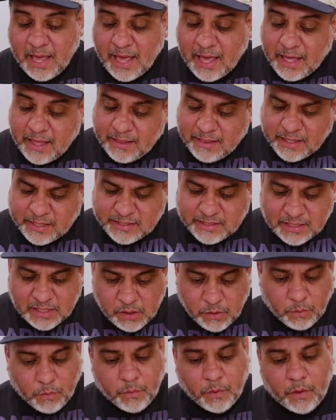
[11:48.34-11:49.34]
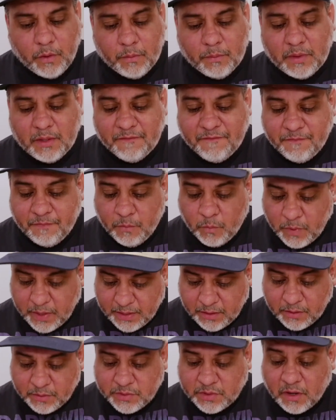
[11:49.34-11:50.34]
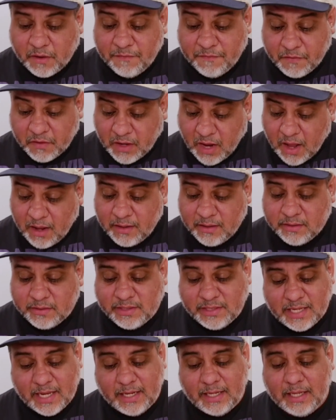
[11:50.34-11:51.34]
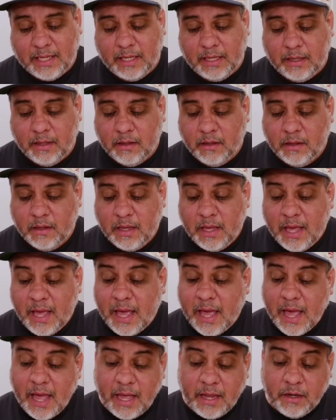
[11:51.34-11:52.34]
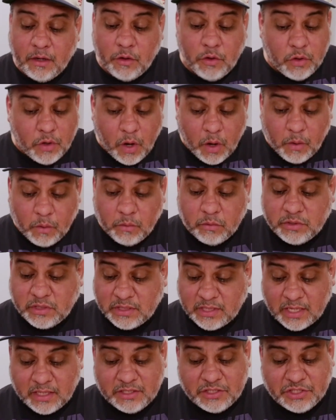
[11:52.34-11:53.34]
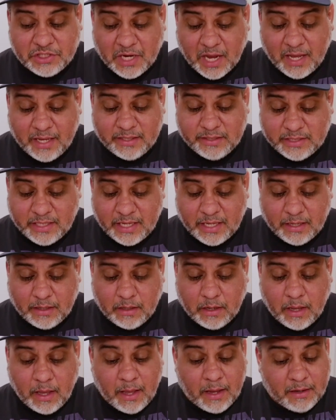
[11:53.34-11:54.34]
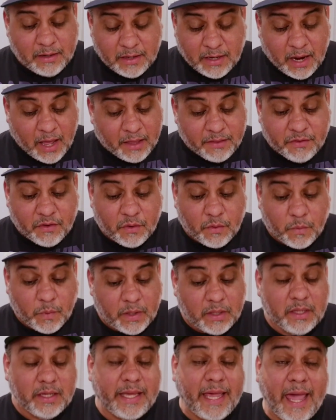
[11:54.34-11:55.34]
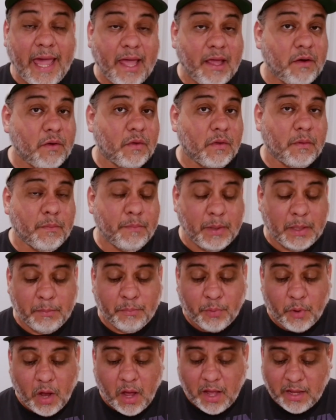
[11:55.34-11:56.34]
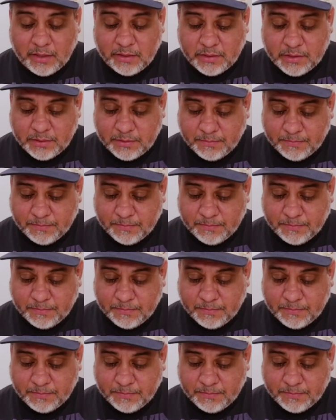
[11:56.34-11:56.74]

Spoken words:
"In this little room, the windows are forgotten," said he, "and no sun shines in, neither will a candle be brought."